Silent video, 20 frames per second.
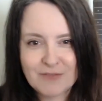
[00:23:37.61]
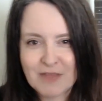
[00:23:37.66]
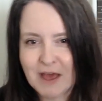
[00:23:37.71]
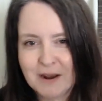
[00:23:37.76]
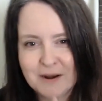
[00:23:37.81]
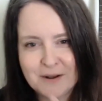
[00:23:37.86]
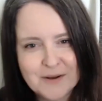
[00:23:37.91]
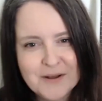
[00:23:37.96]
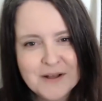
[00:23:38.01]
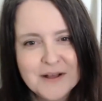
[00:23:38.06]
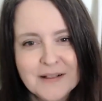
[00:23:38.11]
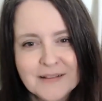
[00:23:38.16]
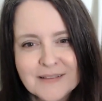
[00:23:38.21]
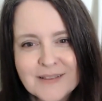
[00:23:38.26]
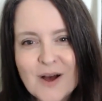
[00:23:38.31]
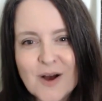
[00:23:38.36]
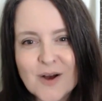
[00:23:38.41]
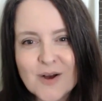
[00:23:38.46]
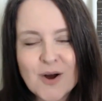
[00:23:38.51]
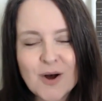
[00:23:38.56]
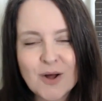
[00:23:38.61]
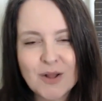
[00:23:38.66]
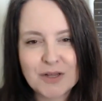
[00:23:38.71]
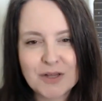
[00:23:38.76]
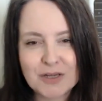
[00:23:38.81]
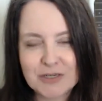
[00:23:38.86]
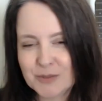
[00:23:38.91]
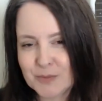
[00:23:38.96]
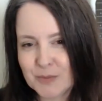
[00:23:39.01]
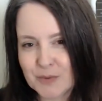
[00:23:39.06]
the long haul
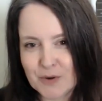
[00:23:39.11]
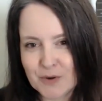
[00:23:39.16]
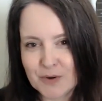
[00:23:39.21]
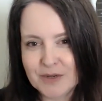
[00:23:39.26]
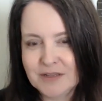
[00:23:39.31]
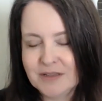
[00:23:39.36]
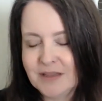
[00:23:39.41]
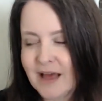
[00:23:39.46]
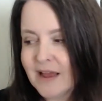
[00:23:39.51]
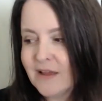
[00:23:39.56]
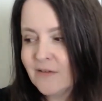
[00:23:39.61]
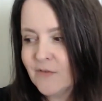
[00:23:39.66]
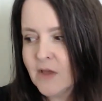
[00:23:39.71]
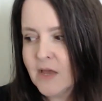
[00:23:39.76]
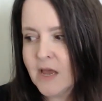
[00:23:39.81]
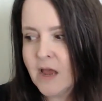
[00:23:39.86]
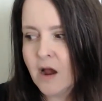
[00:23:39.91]
entrepreneurial life,